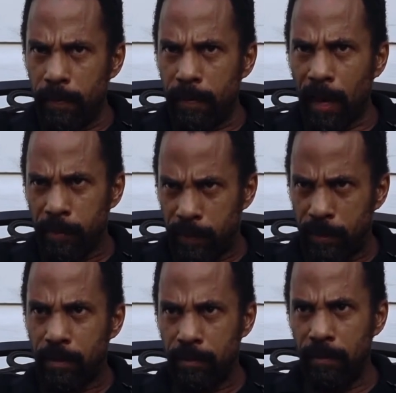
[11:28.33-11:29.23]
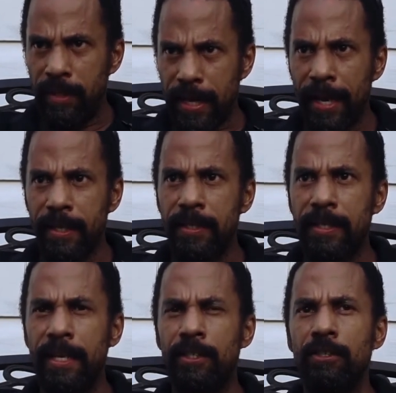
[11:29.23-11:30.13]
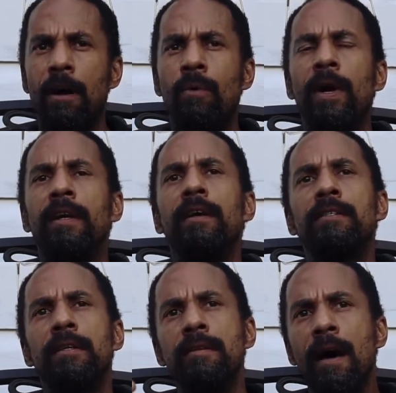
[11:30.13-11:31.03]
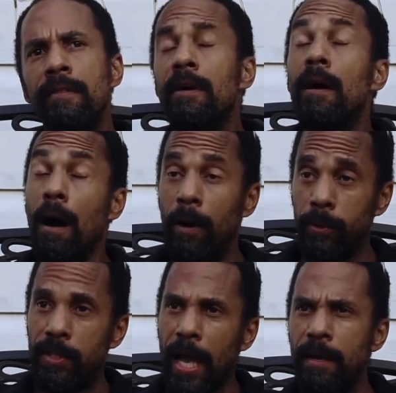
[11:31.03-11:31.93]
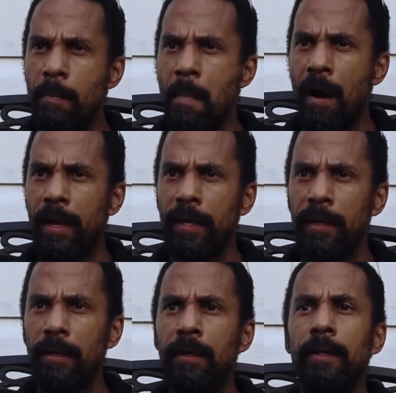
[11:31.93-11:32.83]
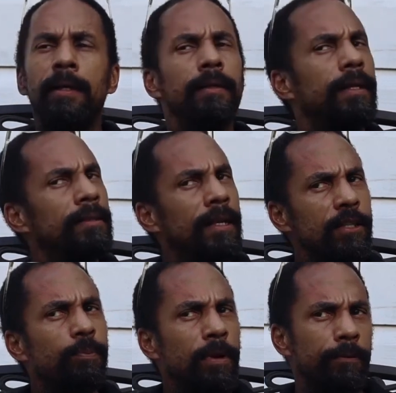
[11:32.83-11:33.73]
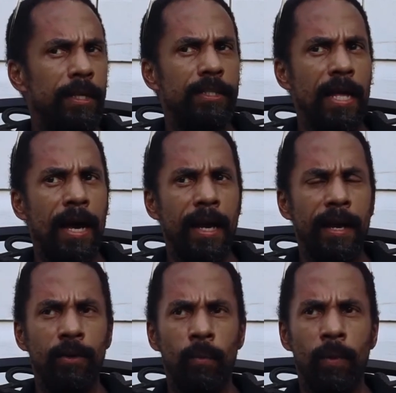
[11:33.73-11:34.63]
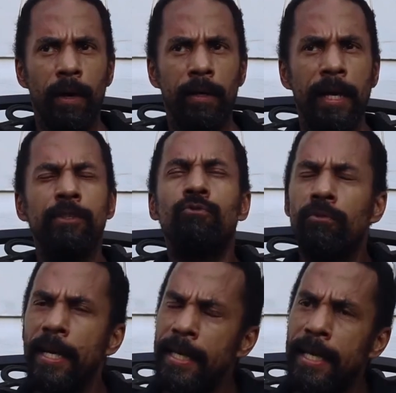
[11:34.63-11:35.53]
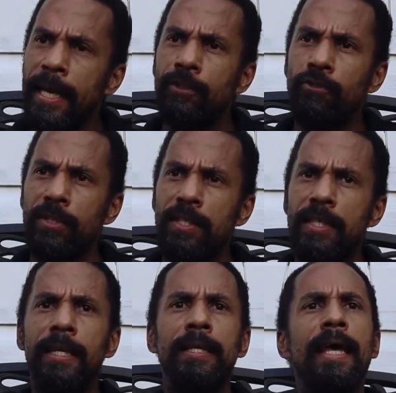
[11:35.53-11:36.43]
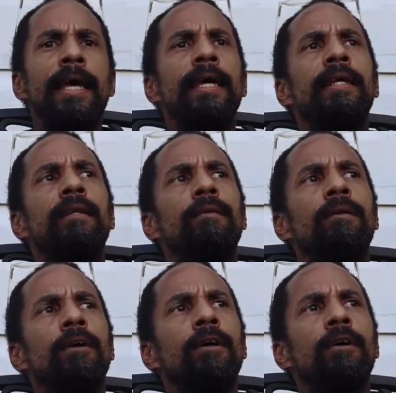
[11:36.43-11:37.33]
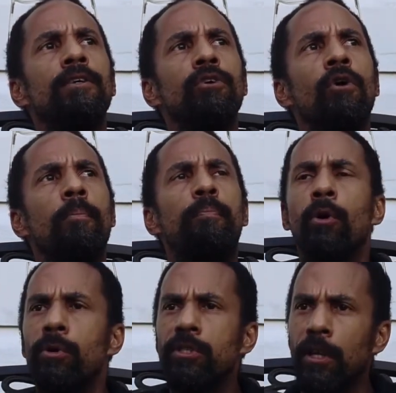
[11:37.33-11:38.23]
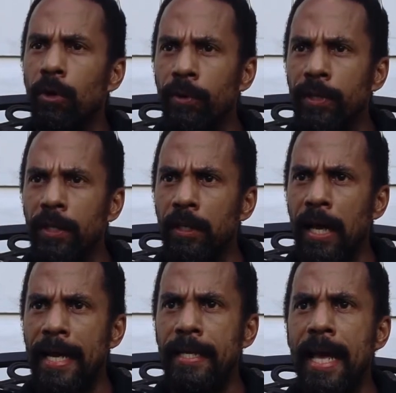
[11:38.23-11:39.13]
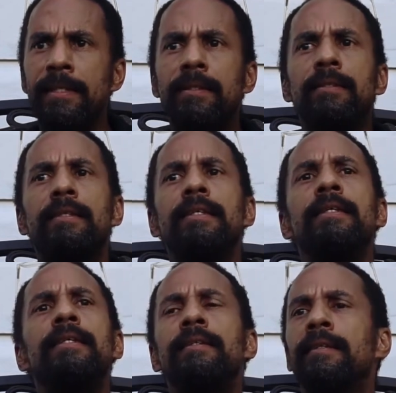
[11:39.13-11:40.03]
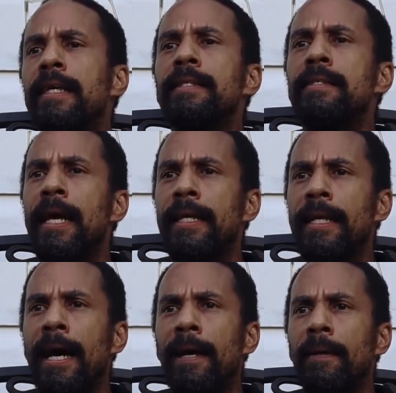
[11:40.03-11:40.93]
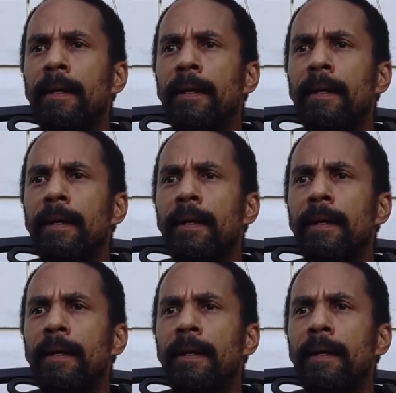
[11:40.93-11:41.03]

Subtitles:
comes the second stage now, where there's another outsider market that does privilege that kind of work, that is really interested in, you know, post-colonial identity and things like that.